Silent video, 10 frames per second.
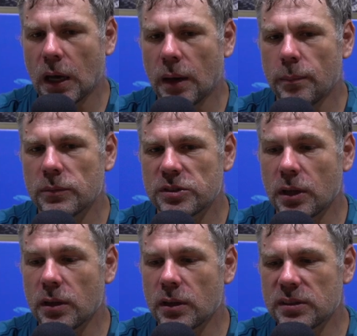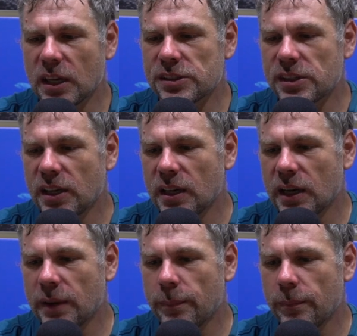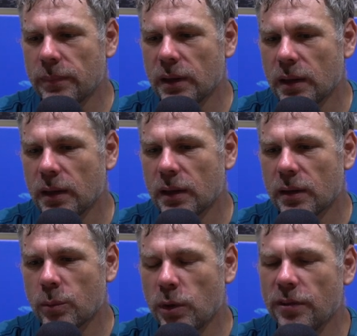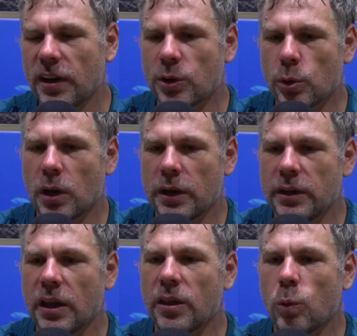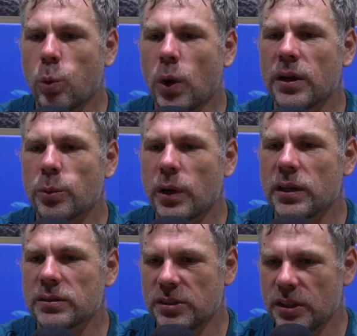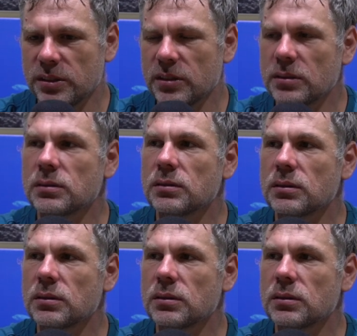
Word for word: Um, so it's actually um, we've had another wet wet season,